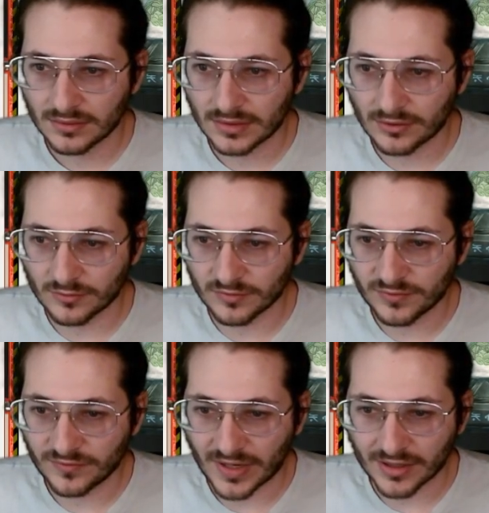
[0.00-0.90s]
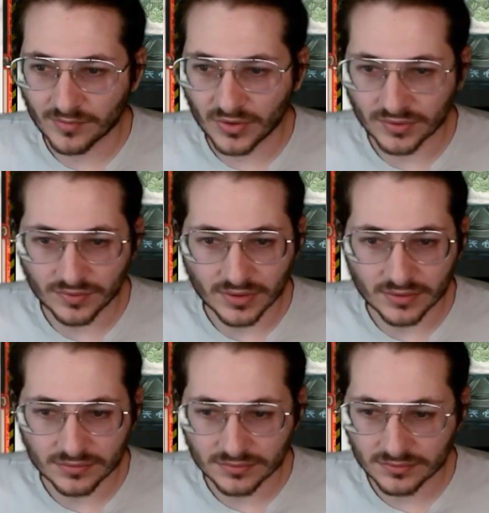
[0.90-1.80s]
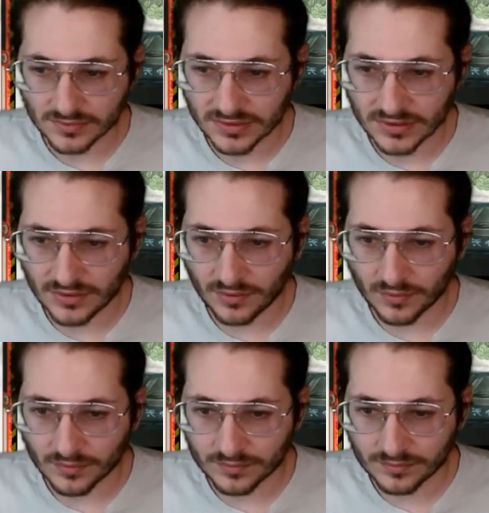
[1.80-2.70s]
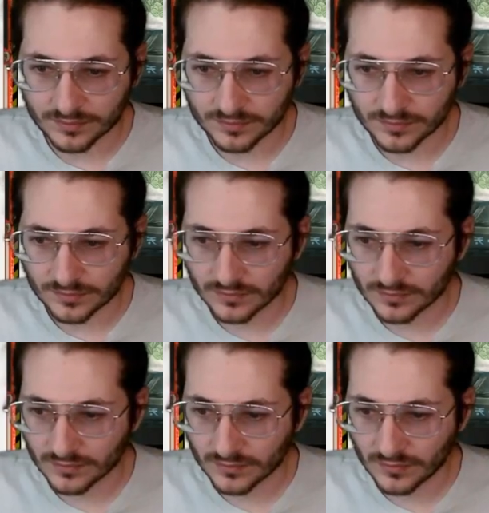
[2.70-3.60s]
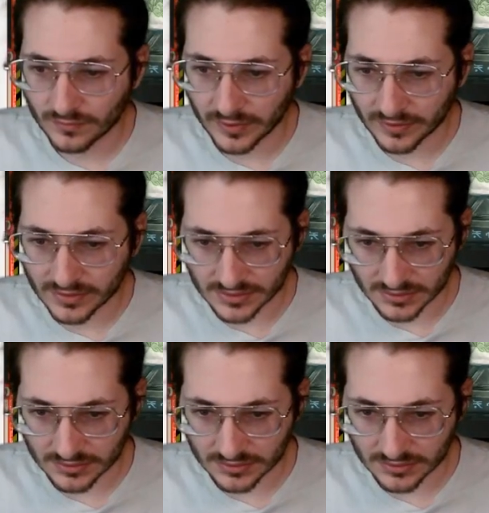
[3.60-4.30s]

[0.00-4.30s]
They don't fireball you though. What do they do? Where is it?